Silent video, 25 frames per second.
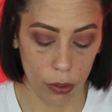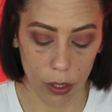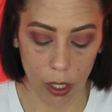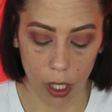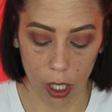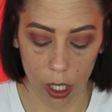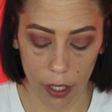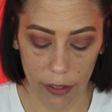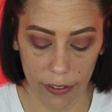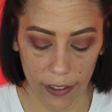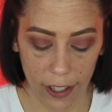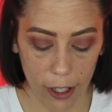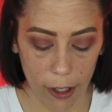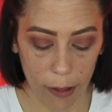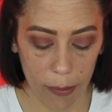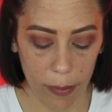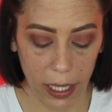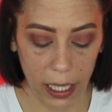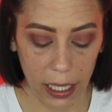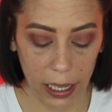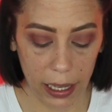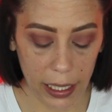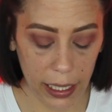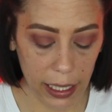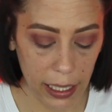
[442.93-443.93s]
carve out
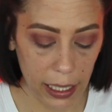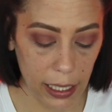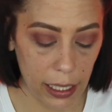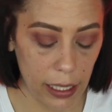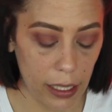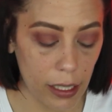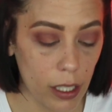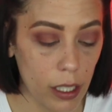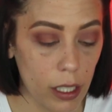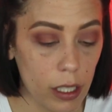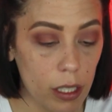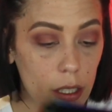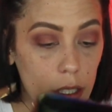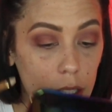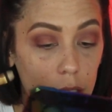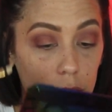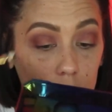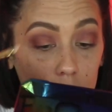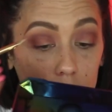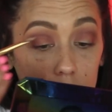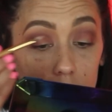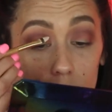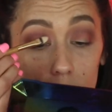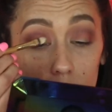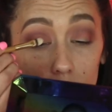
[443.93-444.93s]
my lid
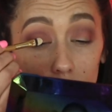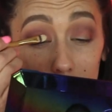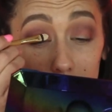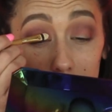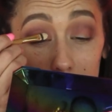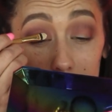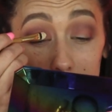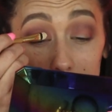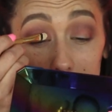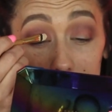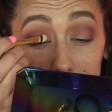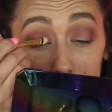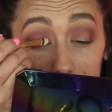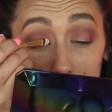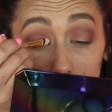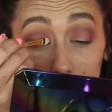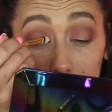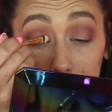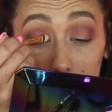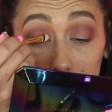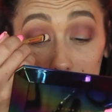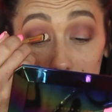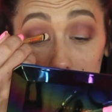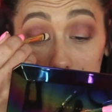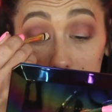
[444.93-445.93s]
for this cut
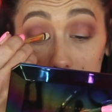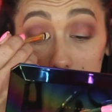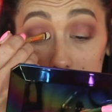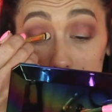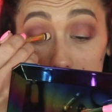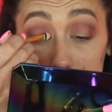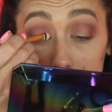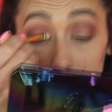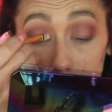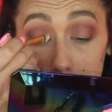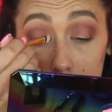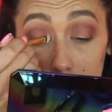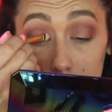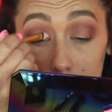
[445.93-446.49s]
crease.